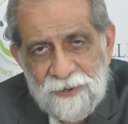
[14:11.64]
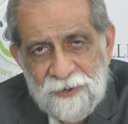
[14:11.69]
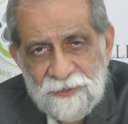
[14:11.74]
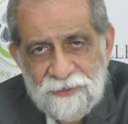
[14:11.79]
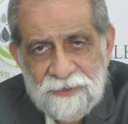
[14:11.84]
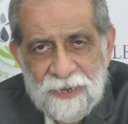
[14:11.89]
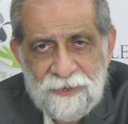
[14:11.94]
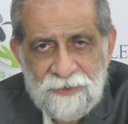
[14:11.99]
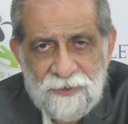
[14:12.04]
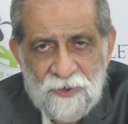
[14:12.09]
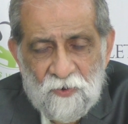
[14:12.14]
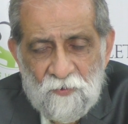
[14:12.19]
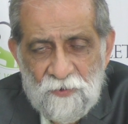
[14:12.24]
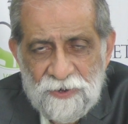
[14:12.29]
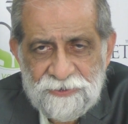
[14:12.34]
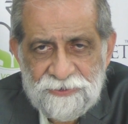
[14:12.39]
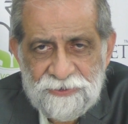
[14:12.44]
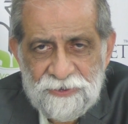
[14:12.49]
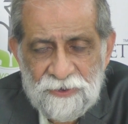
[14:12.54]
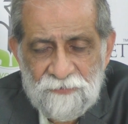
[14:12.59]
then the
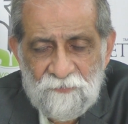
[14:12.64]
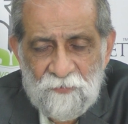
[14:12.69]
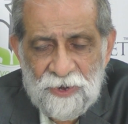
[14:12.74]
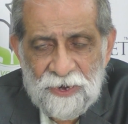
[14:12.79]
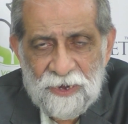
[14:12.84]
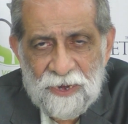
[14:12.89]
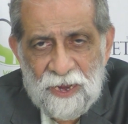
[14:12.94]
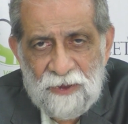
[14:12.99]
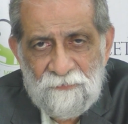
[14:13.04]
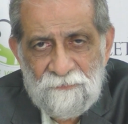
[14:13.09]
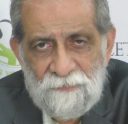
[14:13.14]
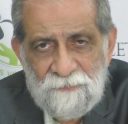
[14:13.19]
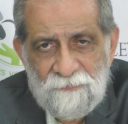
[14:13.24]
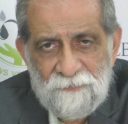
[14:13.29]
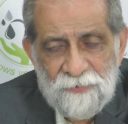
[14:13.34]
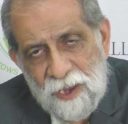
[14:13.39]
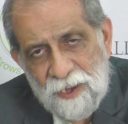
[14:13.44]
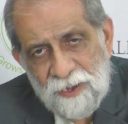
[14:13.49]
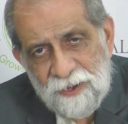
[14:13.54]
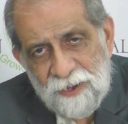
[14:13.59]
question will come,
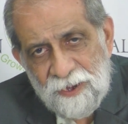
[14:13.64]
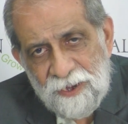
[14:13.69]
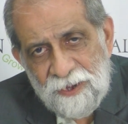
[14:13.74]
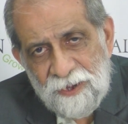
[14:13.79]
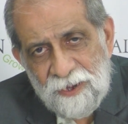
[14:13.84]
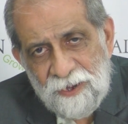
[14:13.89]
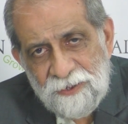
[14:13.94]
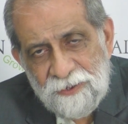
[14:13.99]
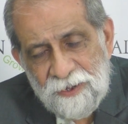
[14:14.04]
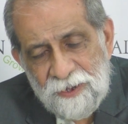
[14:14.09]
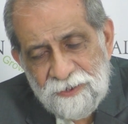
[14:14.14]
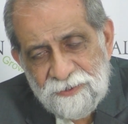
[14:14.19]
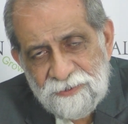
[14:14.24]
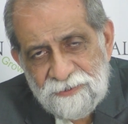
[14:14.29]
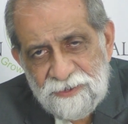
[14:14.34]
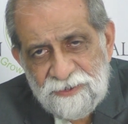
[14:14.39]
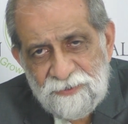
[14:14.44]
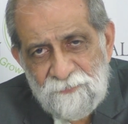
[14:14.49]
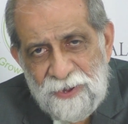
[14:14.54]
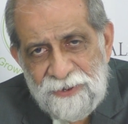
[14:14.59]
is
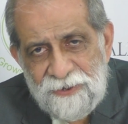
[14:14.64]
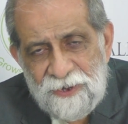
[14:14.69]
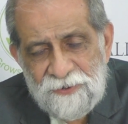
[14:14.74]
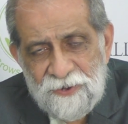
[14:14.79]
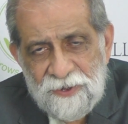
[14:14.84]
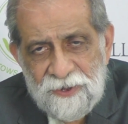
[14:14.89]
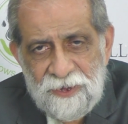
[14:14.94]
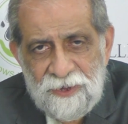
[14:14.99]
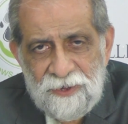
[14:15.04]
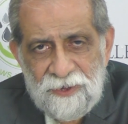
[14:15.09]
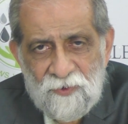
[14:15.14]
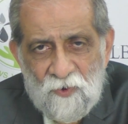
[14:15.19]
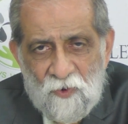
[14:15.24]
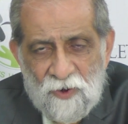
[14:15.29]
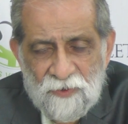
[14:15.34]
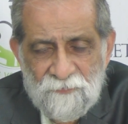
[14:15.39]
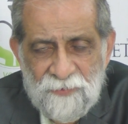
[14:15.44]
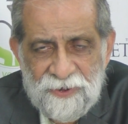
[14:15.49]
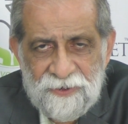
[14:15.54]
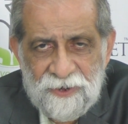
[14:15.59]
this mandatory,
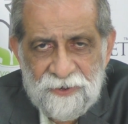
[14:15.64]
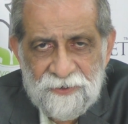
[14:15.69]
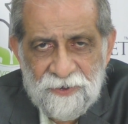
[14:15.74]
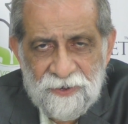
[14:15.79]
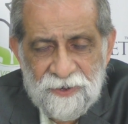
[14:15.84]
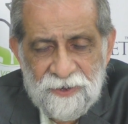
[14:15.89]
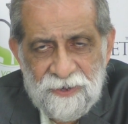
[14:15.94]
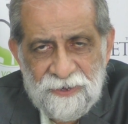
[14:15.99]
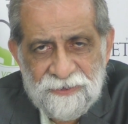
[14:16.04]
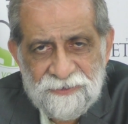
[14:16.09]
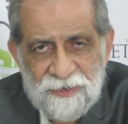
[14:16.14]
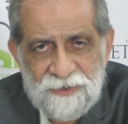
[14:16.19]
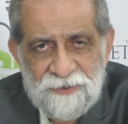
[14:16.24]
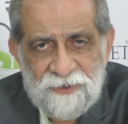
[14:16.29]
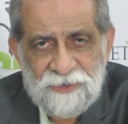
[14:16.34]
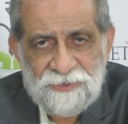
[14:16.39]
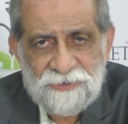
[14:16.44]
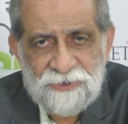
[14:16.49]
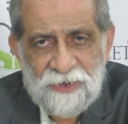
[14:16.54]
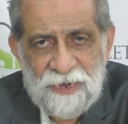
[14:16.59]
not mandatory? Is it
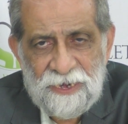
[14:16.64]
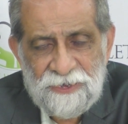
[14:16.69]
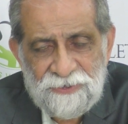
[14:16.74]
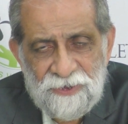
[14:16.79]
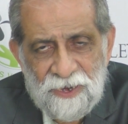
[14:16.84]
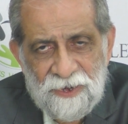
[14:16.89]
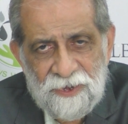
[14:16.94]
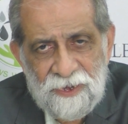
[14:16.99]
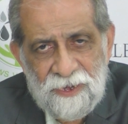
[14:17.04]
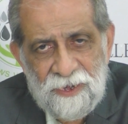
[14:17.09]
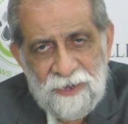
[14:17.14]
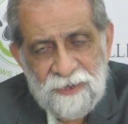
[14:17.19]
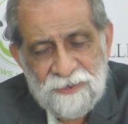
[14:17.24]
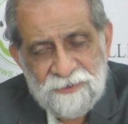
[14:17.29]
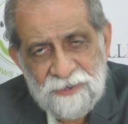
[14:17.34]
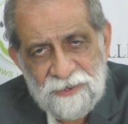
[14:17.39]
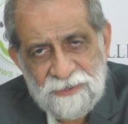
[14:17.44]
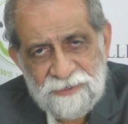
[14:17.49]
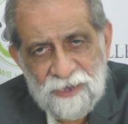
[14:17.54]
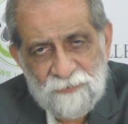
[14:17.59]
discretionary?
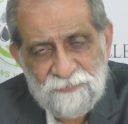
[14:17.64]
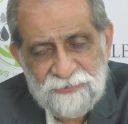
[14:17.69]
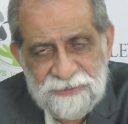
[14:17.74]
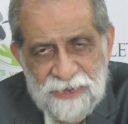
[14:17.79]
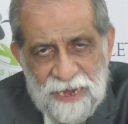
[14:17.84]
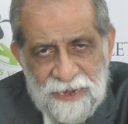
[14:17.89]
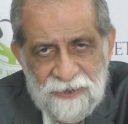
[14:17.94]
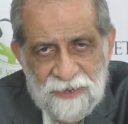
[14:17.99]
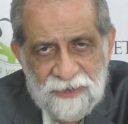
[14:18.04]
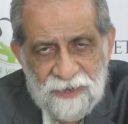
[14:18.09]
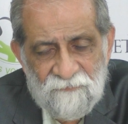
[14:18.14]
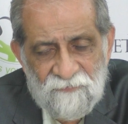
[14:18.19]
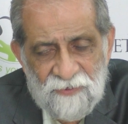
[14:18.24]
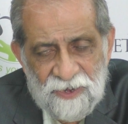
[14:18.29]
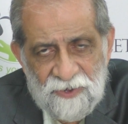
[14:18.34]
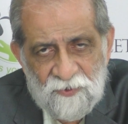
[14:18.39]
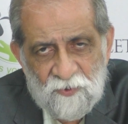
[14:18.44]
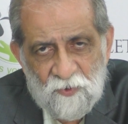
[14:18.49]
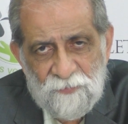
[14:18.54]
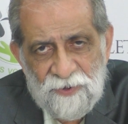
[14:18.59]
Is it
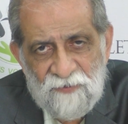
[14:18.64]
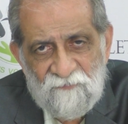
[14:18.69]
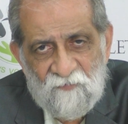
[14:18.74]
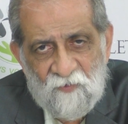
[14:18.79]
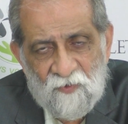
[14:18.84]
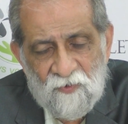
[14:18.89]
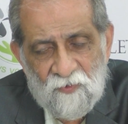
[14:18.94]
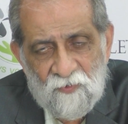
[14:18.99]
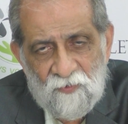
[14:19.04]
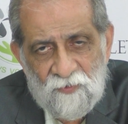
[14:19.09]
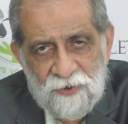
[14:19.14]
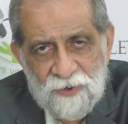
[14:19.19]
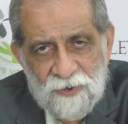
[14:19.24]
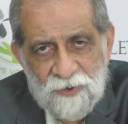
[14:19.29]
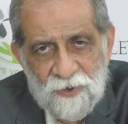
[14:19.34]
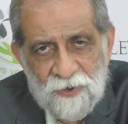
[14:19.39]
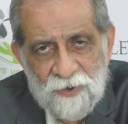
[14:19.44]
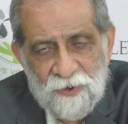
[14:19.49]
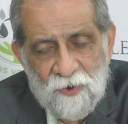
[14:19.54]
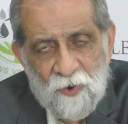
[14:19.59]
substantively to be followed?
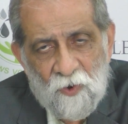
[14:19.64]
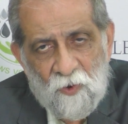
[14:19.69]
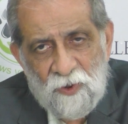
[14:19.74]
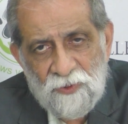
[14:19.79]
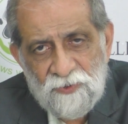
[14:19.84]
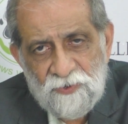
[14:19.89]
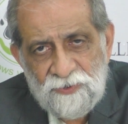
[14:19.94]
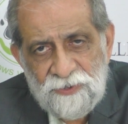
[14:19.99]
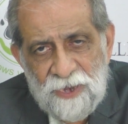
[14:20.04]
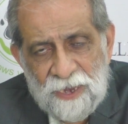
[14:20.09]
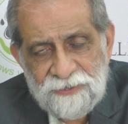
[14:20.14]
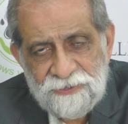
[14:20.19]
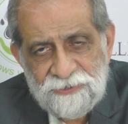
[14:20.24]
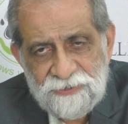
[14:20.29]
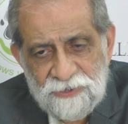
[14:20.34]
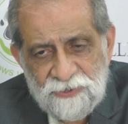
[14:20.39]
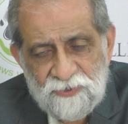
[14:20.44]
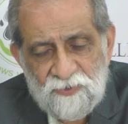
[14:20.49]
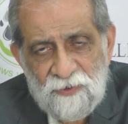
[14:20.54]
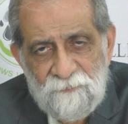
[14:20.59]
All those
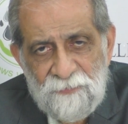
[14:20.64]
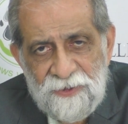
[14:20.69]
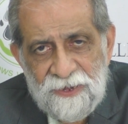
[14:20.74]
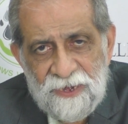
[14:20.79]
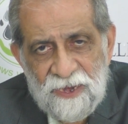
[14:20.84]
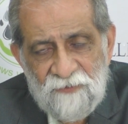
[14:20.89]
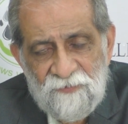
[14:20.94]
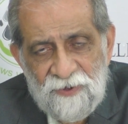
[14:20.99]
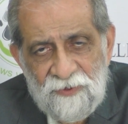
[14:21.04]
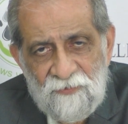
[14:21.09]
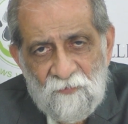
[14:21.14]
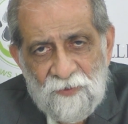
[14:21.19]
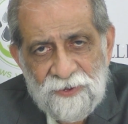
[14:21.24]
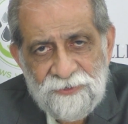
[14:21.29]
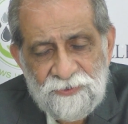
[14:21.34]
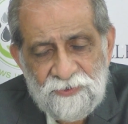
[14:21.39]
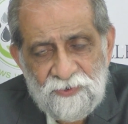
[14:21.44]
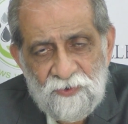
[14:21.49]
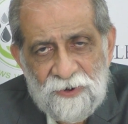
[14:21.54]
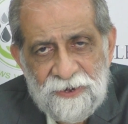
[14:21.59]
answers will be given
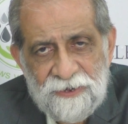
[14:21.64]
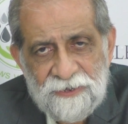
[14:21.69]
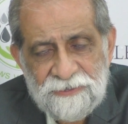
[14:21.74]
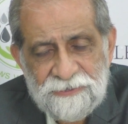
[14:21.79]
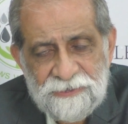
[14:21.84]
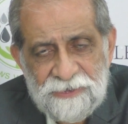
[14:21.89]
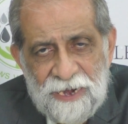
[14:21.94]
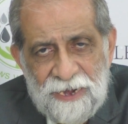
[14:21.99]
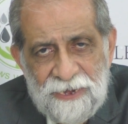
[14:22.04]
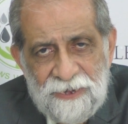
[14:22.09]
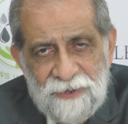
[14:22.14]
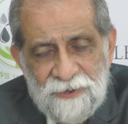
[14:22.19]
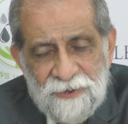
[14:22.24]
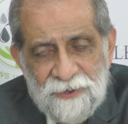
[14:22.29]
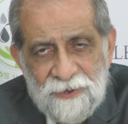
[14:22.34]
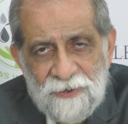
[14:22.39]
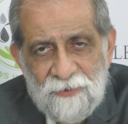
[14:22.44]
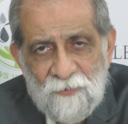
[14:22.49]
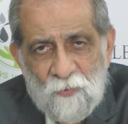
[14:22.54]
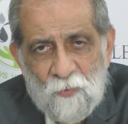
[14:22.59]
once you understand
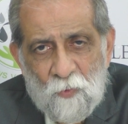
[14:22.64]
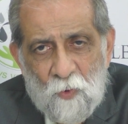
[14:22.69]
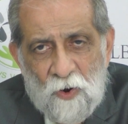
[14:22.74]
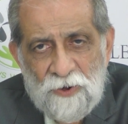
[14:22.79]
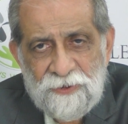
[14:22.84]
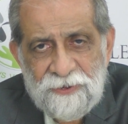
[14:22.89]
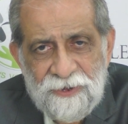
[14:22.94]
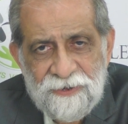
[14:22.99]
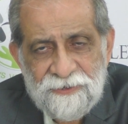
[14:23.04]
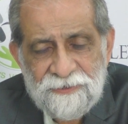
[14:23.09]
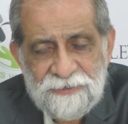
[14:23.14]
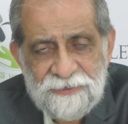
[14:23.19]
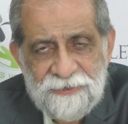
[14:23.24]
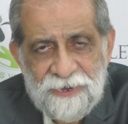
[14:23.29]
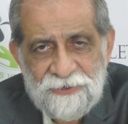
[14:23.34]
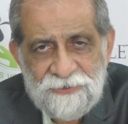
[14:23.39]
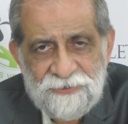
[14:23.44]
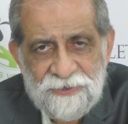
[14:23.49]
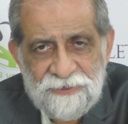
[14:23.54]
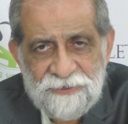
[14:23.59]
what is
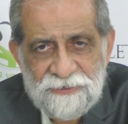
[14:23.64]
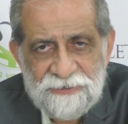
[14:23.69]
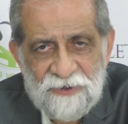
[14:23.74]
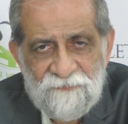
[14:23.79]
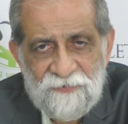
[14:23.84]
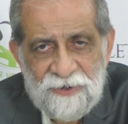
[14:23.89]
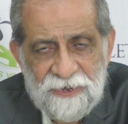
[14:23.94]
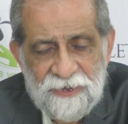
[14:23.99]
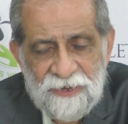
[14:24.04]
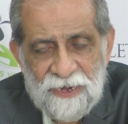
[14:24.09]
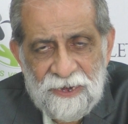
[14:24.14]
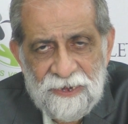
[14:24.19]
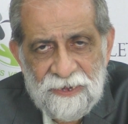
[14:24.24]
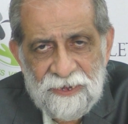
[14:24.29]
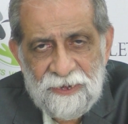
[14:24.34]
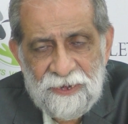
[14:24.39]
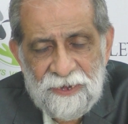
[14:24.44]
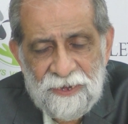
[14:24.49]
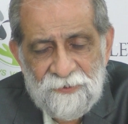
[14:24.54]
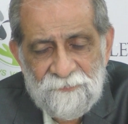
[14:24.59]
section
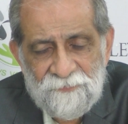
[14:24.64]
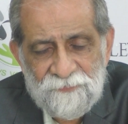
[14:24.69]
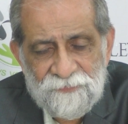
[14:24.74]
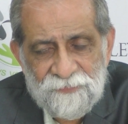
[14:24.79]
79A.